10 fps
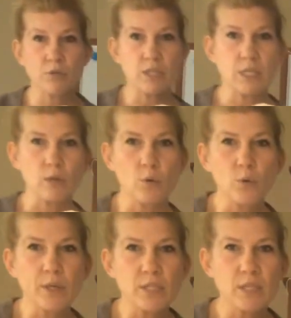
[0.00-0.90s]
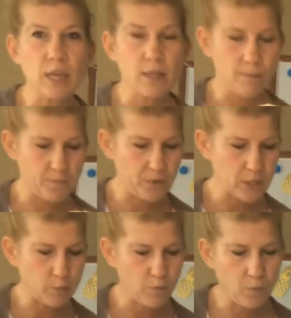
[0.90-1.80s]
to see who can say them
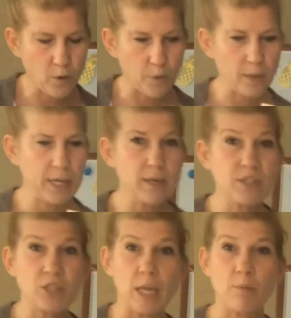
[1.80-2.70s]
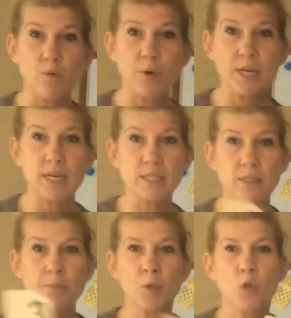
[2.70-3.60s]
first before. Ready? Say it before he does.
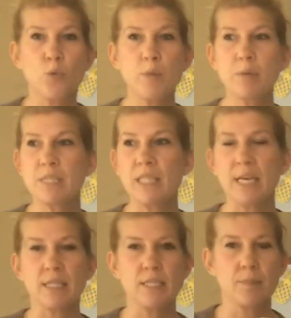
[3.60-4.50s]
3 plus 6.